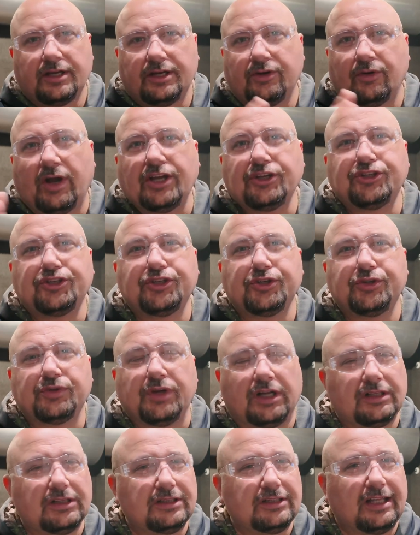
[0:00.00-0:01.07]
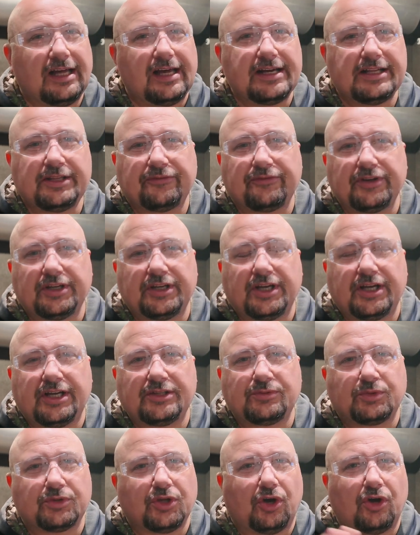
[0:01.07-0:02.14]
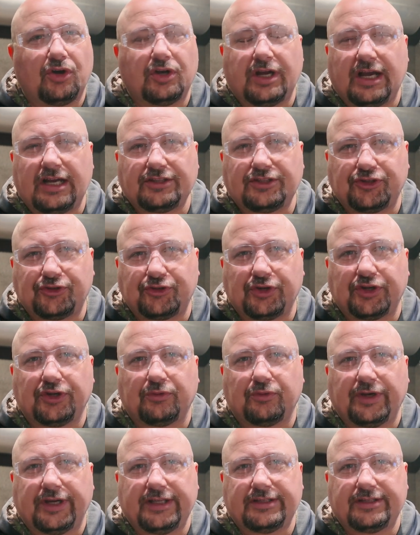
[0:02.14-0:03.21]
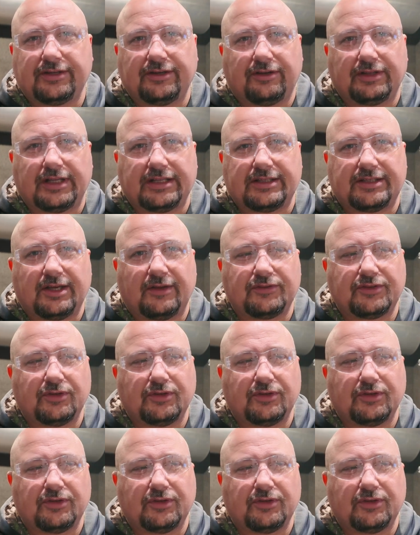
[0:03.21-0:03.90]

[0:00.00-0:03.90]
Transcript: Now, I shoot a lot of different guns with all kinds of trigger weights and all that stuff.